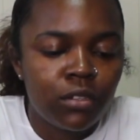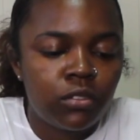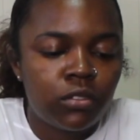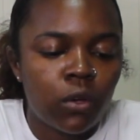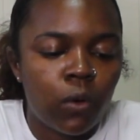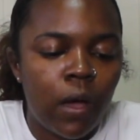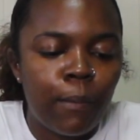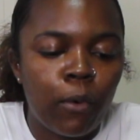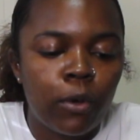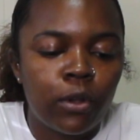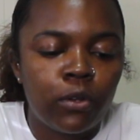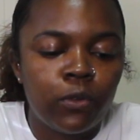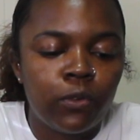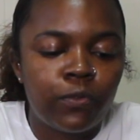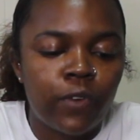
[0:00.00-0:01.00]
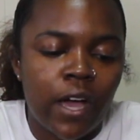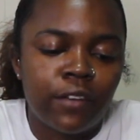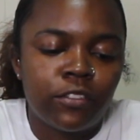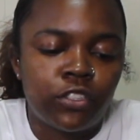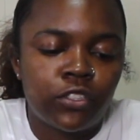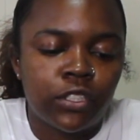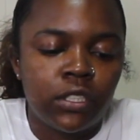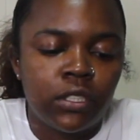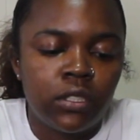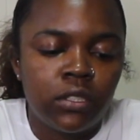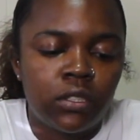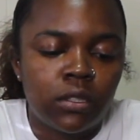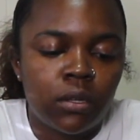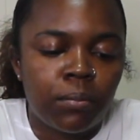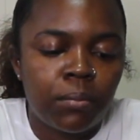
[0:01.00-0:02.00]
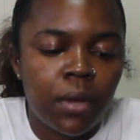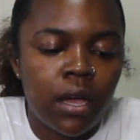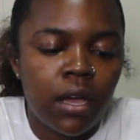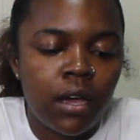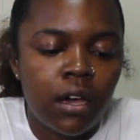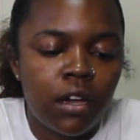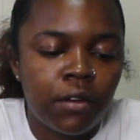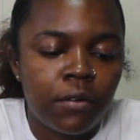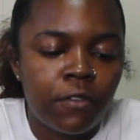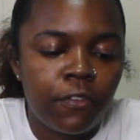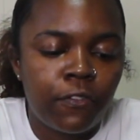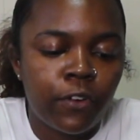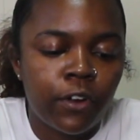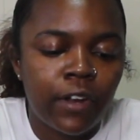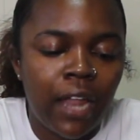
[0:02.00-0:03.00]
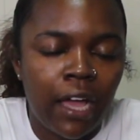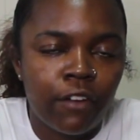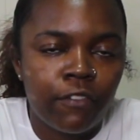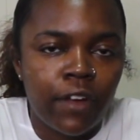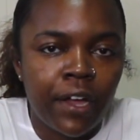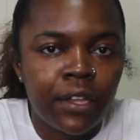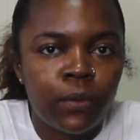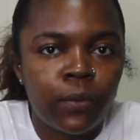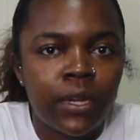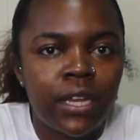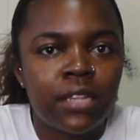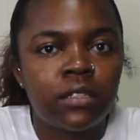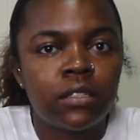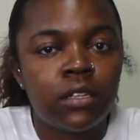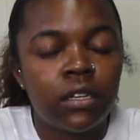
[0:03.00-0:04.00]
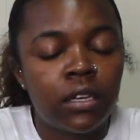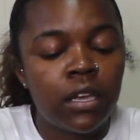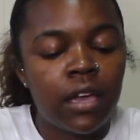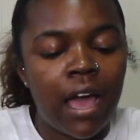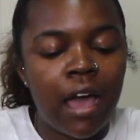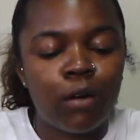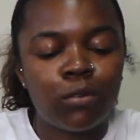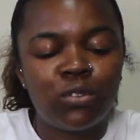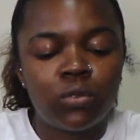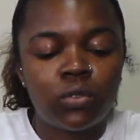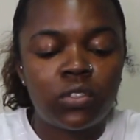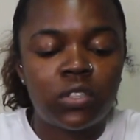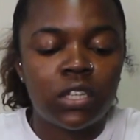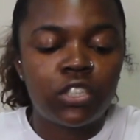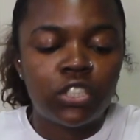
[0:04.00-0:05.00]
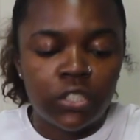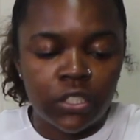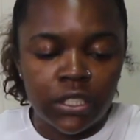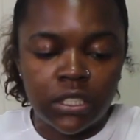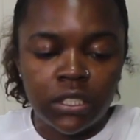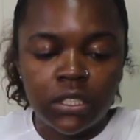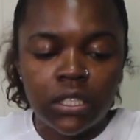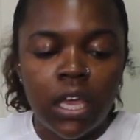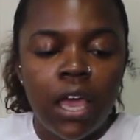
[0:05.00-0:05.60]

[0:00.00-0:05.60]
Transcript: So going to do 5 strings. For a regular one that's good, I'll do 6 strings.